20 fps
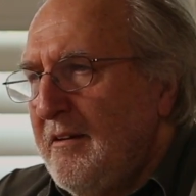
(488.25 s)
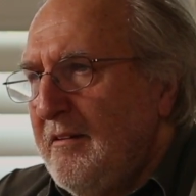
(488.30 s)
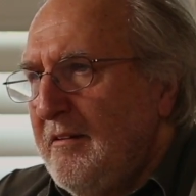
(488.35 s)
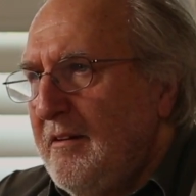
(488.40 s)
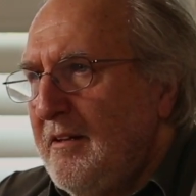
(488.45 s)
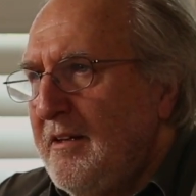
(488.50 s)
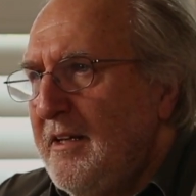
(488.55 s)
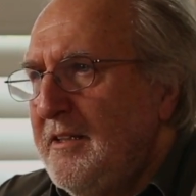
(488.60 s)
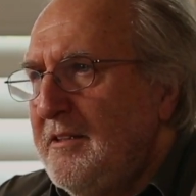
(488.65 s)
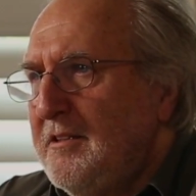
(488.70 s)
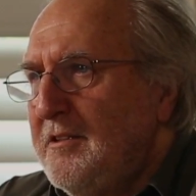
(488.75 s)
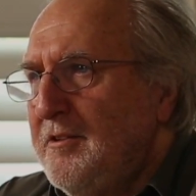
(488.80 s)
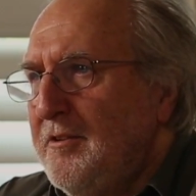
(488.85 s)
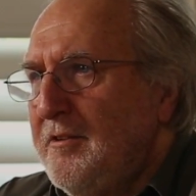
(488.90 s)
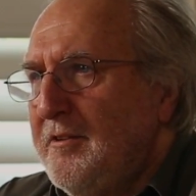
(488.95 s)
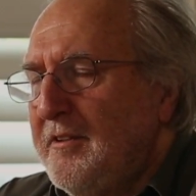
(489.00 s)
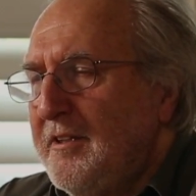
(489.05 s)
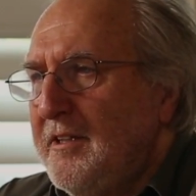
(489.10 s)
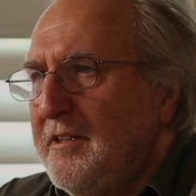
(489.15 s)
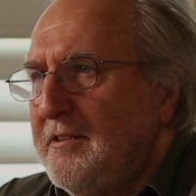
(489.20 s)
you need to
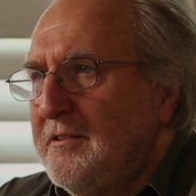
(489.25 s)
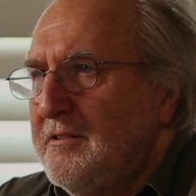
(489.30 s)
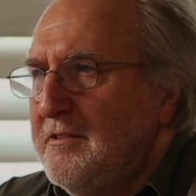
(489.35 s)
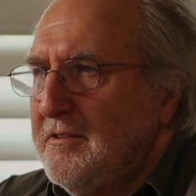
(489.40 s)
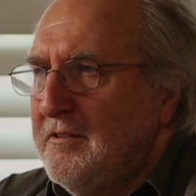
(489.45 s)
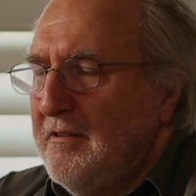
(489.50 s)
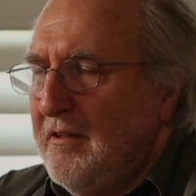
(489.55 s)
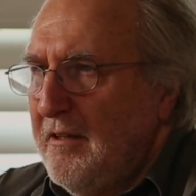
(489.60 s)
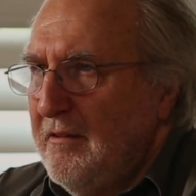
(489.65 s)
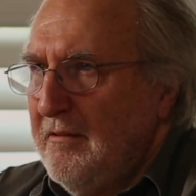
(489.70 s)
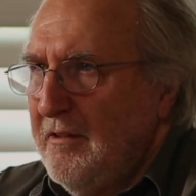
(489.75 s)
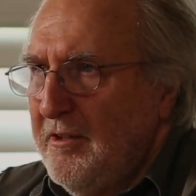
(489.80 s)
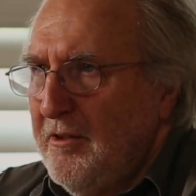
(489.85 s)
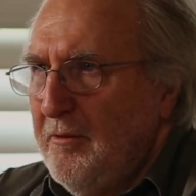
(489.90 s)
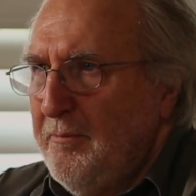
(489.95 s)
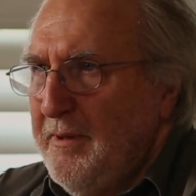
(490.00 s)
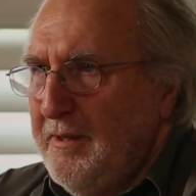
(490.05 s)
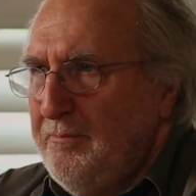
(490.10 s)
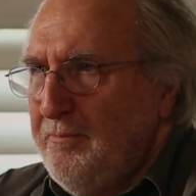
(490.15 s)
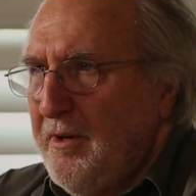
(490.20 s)
do things a
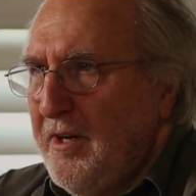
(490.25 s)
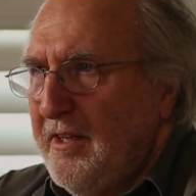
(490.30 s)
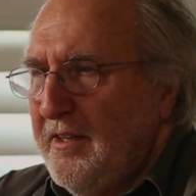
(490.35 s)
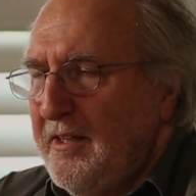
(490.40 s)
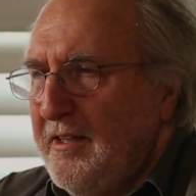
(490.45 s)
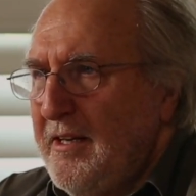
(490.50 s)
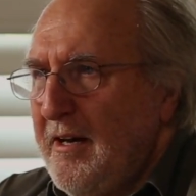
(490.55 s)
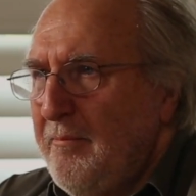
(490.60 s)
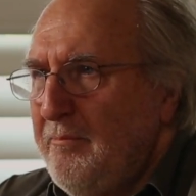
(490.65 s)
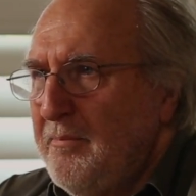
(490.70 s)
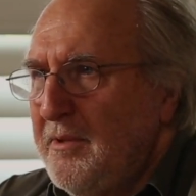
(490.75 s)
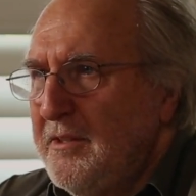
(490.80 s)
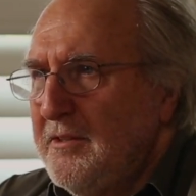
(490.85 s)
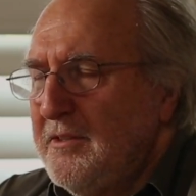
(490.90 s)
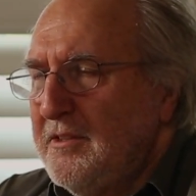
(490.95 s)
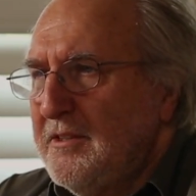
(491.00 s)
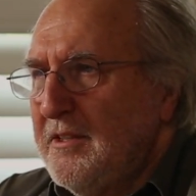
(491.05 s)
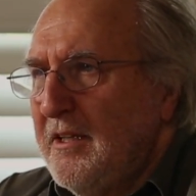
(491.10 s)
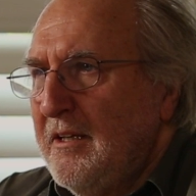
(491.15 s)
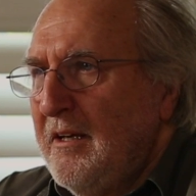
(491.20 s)
little bit by the
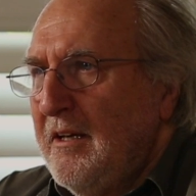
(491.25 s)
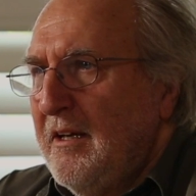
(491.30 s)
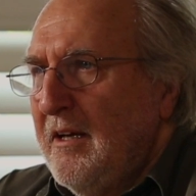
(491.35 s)
numbers